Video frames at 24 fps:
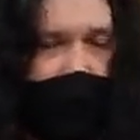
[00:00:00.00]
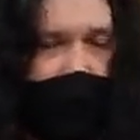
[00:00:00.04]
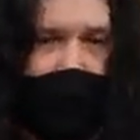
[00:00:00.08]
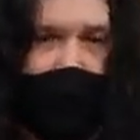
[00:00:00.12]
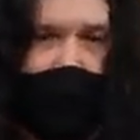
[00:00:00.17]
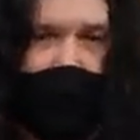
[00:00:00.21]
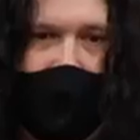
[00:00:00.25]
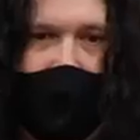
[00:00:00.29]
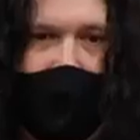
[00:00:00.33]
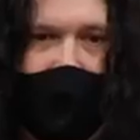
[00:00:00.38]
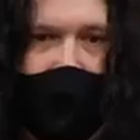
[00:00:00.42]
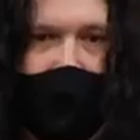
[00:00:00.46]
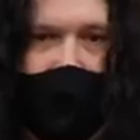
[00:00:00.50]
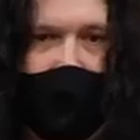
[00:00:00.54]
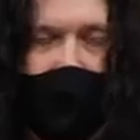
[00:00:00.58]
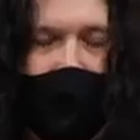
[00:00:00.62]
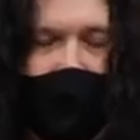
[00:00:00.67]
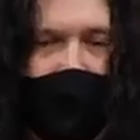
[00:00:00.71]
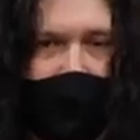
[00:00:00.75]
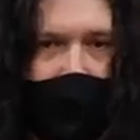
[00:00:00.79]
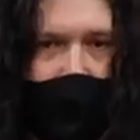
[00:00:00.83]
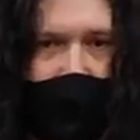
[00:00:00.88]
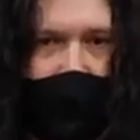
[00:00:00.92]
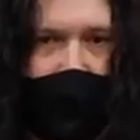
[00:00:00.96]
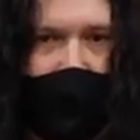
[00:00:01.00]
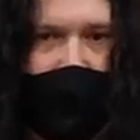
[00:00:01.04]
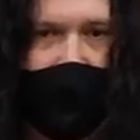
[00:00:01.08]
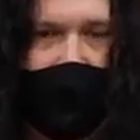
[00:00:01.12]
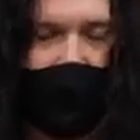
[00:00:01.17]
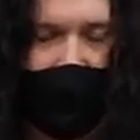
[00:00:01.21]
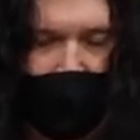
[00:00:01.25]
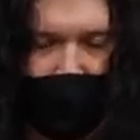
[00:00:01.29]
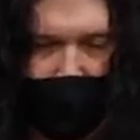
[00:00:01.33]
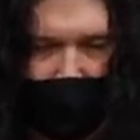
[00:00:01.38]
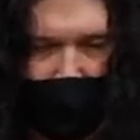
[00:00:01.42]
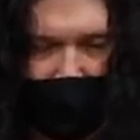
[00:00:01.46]
And we started
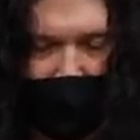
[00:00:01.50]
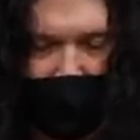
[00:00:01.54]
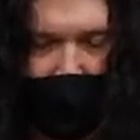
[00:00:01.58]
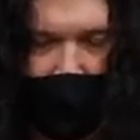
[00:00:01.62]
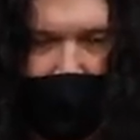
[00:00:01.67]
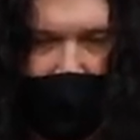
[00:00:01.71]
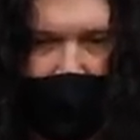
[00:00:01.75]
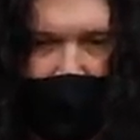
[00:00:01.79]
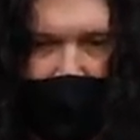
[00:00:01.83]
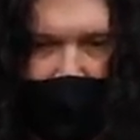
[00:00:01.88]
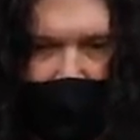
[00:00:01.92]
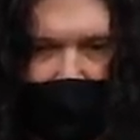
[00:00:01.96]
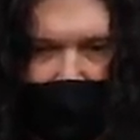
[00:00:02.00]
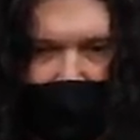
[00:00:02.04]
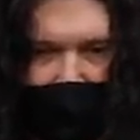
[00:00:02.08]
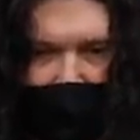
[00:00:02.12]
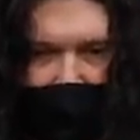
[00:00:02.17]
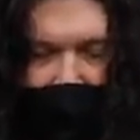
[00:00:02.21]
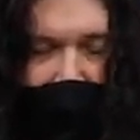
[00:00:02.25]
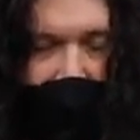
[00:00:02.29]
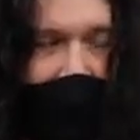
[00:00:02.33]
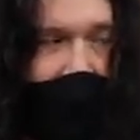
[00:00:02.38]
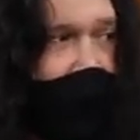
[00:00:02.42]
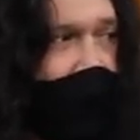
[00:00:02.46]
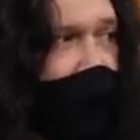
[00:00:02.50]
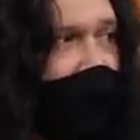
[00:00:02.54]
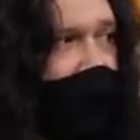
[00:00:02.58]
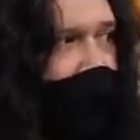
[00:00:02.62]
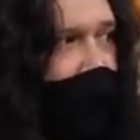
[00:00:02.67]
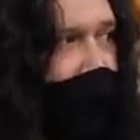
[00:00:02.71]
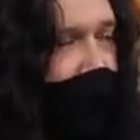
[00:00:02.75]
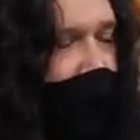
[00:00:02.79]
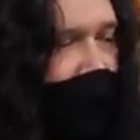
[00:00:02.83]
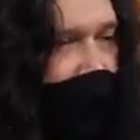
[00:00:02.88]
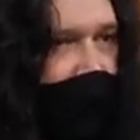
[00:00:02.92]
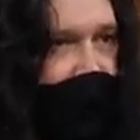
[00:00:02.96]
we started a, a
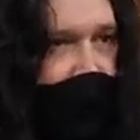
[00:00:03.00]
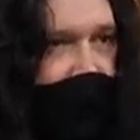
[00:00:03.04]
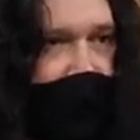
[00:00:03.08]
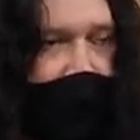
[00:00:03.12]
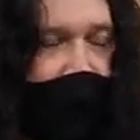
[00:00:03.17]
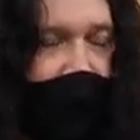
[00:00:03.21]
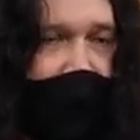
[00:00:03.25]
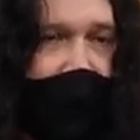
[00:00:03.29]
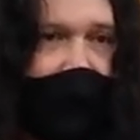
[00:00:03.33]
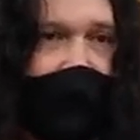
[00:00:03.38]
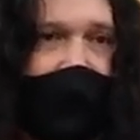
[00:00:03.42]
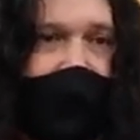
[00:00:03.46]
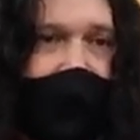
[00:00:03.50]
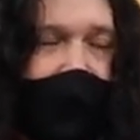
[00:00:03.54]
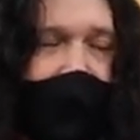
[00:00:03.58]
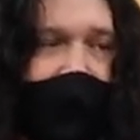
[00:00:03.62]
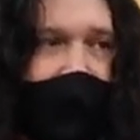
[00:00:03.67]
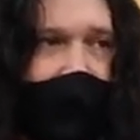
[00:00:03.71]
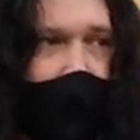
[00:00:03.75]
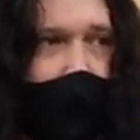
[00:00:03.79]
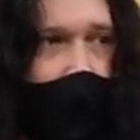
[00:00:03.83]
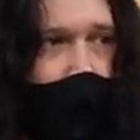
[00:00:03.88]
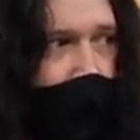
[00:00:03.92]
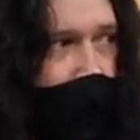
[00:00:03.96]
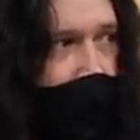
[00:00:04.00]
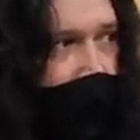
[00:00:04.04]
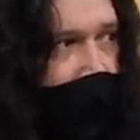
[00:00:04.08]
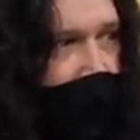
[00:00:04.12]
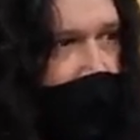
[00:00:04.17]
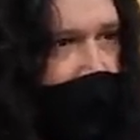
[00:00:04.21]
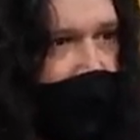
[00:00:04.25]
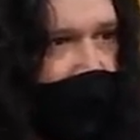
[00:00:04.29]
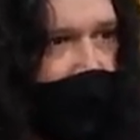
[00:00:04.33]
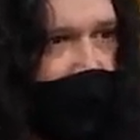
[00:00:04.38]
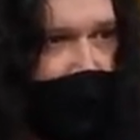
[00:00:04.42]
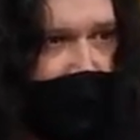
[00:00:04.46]
hashtag, hashtag
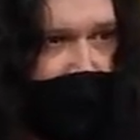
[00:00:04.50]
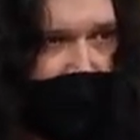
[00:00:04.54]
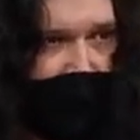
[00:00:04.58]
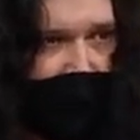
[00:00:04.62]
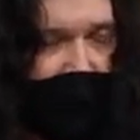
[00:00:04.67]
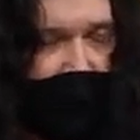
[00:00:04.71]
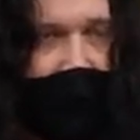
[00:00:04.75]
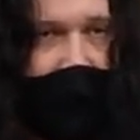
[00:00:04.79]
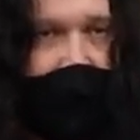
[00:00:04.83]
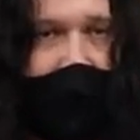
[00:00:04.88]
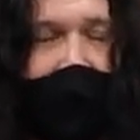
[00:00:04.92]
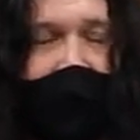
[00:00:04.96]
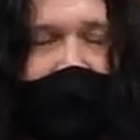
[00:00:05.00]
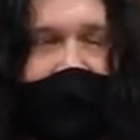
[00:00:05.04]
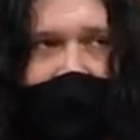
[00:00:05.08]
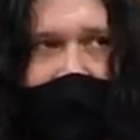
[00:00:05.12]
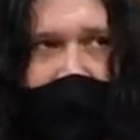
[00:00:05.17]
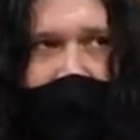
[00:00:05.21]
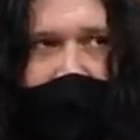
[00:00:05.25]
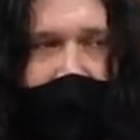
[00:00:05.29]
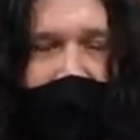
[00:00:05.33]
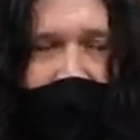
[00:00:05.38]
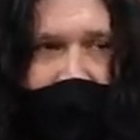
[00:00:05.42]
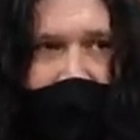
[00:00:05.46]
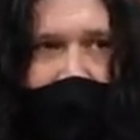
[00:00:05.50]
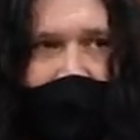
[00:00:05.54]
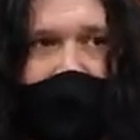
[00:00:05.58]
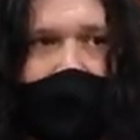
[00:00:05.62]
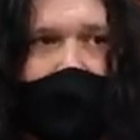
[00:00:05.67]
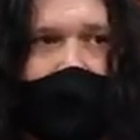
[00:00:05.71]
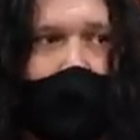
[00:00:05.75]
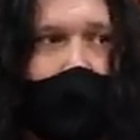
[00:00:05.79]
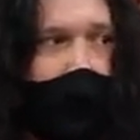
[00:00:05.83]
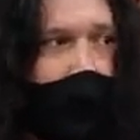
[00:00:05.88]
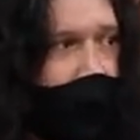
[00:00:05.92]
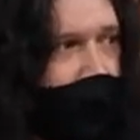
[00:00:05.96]
awareness, hashtag
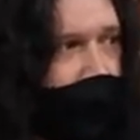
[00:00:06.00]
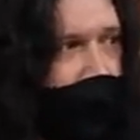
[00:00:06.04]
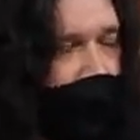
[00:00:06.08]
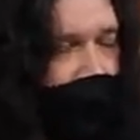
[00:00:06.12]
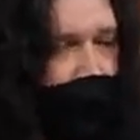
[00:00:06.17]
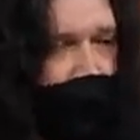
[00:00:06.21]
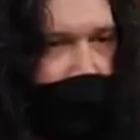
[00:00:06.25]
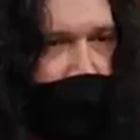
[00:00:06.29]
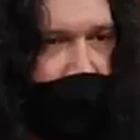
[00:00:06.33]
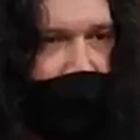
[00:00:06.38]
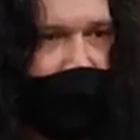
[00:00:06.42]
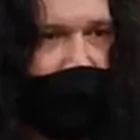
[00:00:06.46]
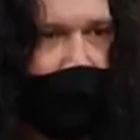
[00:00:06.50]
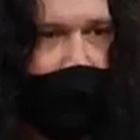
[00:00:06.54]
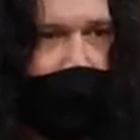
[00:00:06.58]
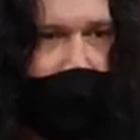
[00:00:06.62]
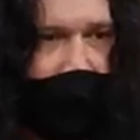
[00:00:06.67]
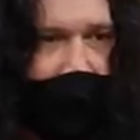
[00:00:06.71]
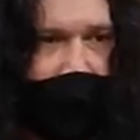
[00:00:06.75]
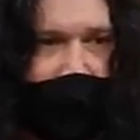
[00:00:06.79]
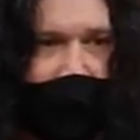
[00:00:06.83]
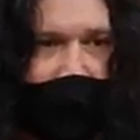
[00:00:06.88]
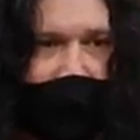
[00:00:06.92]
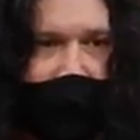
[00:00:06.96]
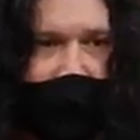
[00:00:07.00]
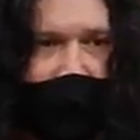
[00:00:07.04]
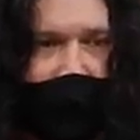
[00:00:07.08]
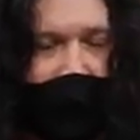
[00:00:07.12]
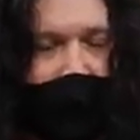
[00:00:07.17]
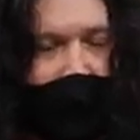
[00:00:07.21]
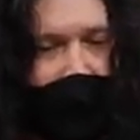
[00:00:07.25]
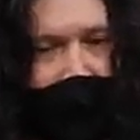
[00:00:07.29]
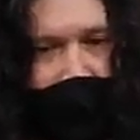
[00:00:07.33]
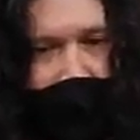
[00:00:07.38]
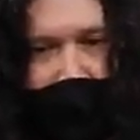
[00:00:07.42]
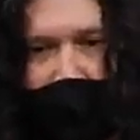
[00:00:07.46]
ALS awareness for Jason Becker
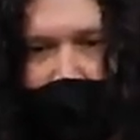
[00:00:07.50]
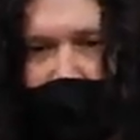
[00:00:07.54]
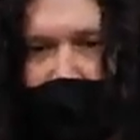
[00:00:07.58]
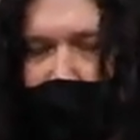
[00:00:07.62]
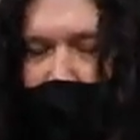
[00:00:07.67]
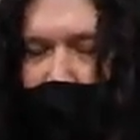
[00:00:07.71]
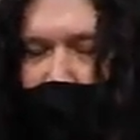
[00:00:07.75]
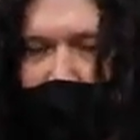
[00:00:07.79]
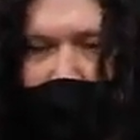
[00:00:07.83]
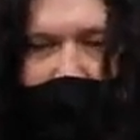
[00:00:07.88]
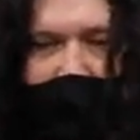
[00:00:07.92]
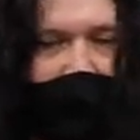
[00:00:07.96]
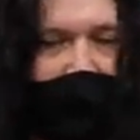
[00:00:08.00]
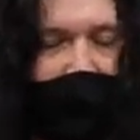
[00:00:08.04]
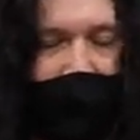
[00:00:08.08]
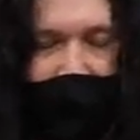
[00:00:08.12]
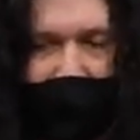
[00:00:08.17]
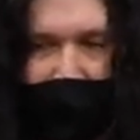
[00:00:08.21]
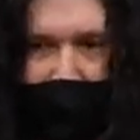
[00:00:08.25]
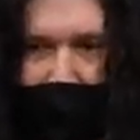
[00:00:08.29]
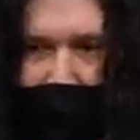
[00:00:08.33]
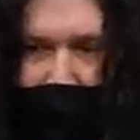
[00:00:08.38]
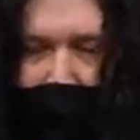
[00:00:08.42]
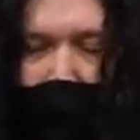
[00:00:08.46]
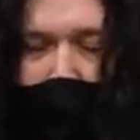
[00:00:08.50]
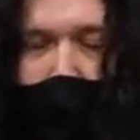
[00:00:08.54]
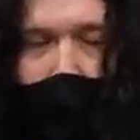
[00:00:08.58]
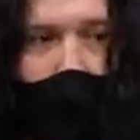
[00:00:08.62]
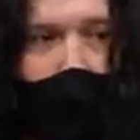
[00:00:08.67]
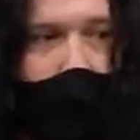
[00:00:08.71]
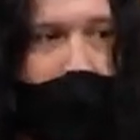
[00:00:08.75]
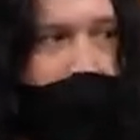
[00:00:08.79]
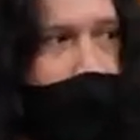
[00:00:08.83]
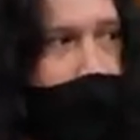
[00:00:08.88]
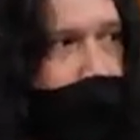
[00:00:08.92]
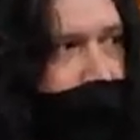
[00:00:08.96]
and you're going to see some
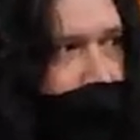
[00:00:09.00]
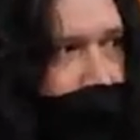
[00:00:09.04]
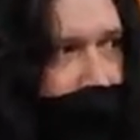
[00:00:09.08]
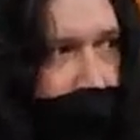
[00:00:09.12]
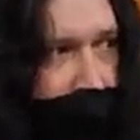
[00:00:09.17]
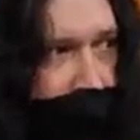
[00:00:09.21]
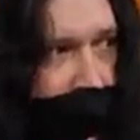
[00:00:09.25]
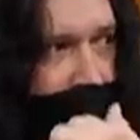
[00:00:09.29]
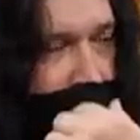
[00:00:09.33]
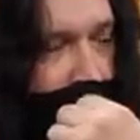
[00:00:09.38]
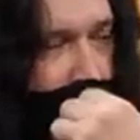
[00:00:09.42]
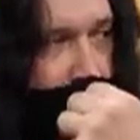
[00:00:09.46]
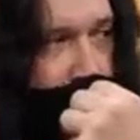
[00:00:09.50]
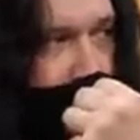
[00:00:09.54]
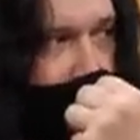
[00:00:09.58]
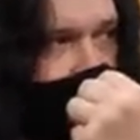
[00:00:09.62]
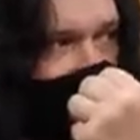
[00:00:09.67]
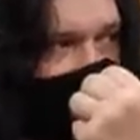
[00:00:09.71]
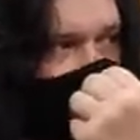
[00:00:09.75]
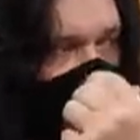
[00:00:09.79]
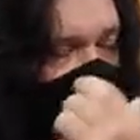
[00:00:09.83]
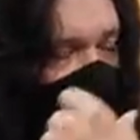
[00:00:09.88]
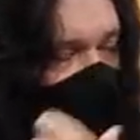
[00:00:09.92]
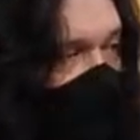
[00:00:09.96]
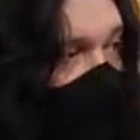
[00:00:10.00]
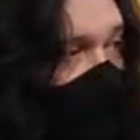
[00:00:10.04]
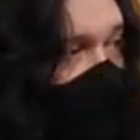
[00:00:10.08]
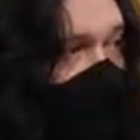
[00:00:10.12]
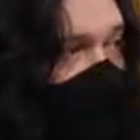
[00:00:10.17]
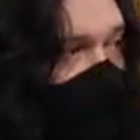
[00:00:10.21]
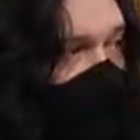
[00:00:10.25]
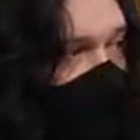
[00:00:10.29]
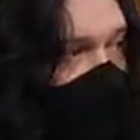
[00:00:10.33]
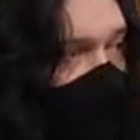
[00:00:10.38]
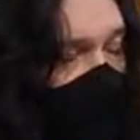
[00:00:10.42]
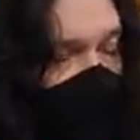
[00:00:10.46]
incredible stuff over the next year.
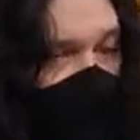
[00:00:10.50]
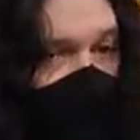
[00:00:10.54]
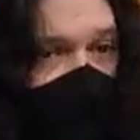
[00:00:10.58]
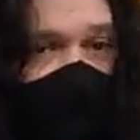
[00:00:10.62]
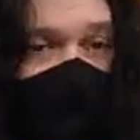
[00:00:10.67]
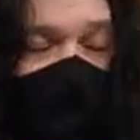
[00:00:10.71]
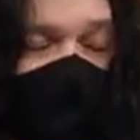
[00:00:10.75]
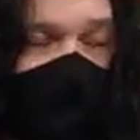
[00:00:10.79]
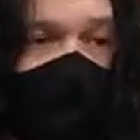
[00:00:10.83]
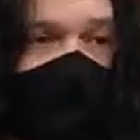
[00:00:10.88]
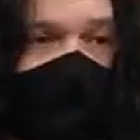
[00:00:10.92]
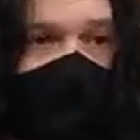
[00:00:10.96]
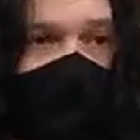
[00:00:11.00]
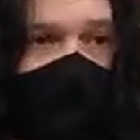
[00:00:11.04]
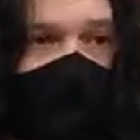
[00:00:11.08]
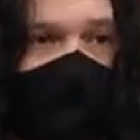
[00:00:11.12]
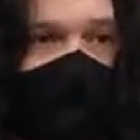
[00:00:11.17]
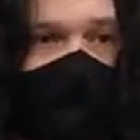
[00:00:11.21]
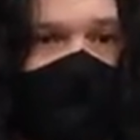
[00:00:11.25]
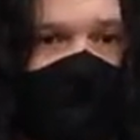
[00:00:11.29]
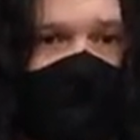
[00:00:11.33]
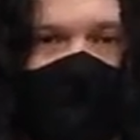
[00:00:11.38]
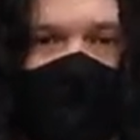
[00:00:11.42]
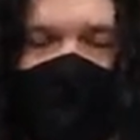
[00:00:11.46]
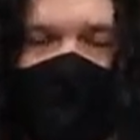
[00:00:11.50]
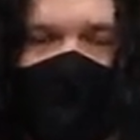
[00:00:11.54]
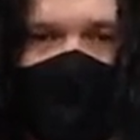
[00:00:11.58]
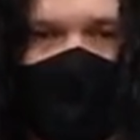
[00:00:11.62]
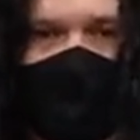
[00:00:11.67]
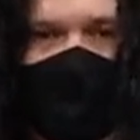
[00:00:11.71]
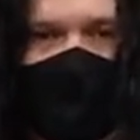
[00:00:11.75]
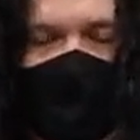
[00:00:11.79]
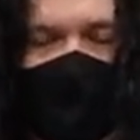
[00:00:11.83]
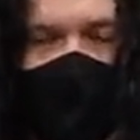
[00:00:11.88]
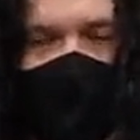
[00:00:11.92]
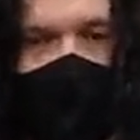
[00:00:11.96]
I mean, it's going to be
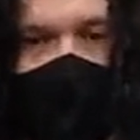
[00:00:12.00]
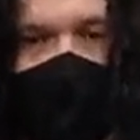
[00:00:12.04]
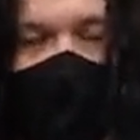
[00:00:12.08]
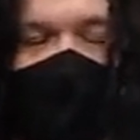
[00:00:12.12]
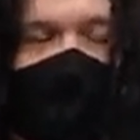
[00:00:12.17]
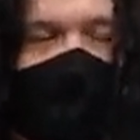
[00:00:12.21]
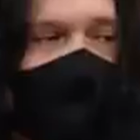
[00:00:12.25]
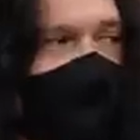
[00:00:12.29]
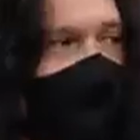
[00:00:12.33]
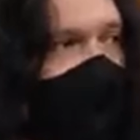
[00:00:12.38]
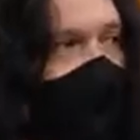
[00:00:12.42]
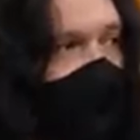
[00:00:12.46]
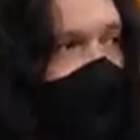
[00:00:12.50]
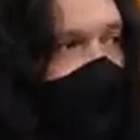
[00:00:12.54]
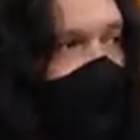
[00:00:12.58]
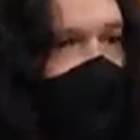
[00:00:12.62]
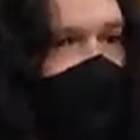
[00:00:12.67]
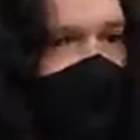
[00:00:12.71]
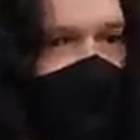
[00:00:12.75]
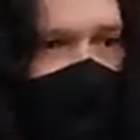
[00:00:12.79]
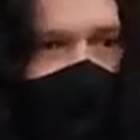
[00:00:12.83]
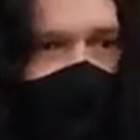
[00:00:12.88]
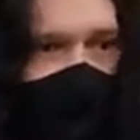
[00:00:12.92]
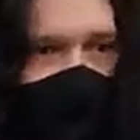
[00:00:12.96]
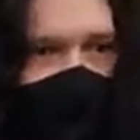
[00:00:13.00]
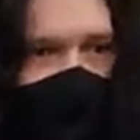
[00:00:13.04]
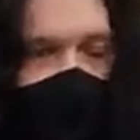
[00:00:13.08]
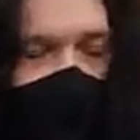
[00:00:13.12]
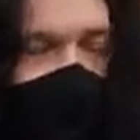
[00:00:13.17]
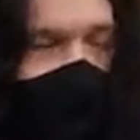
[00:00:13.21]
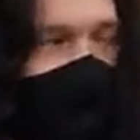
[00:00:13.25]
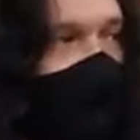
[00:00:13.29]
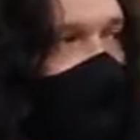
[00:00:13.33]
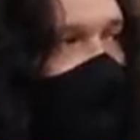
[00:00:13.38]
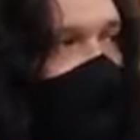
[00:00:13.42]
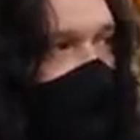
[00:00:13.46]
the people that have signed on kind
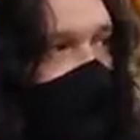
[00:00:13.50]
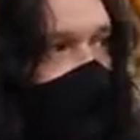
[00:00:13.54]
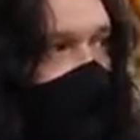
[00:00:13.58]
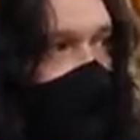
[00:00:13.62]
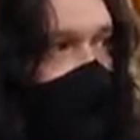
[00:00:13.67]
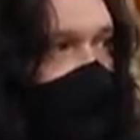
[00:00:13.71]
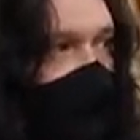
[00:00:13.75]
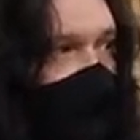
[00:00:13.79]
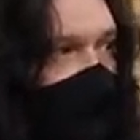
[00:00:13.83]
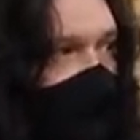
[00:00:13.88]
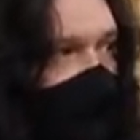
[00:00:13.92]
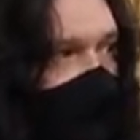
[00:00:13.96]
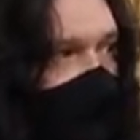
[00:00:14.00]
of blew my mind.